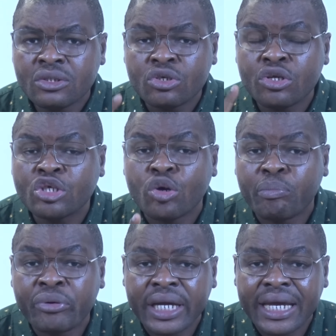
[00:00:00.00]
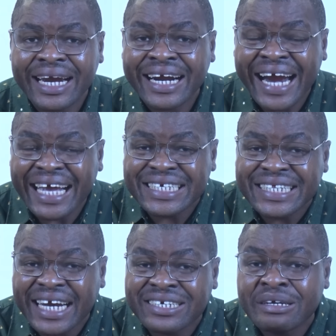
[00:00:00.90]
You need to pray. Write
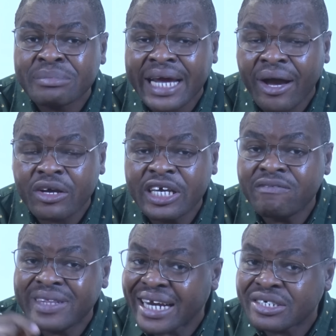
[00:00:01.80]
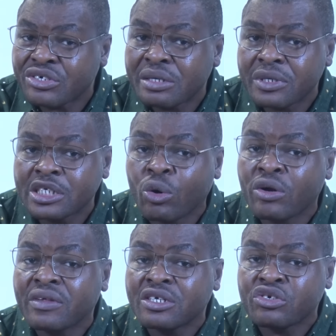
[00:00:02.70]
that dream down. If that dream is one
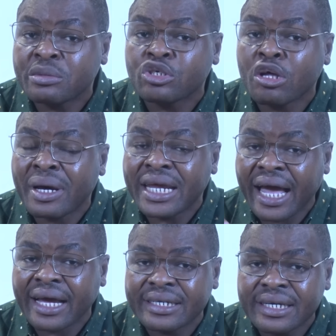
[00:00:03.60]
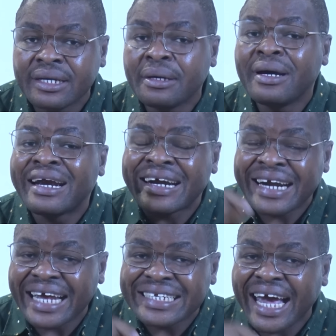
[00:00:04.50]
of the dreams you normally had,
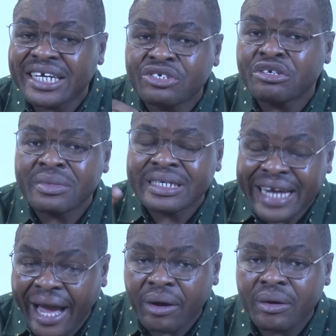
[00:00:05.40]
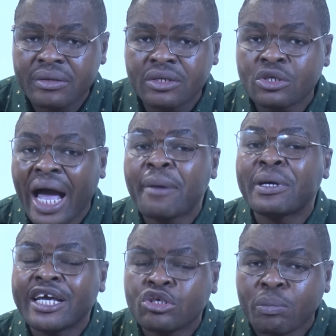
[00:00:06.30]
write that dream down and
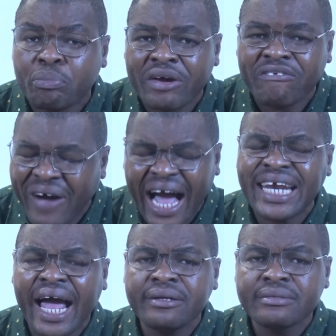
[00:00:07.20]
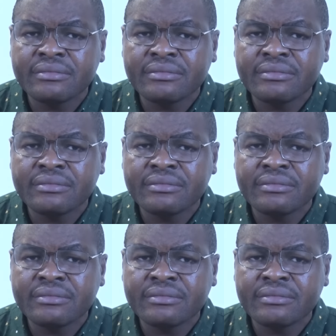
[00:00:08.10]
begin to pray. Father,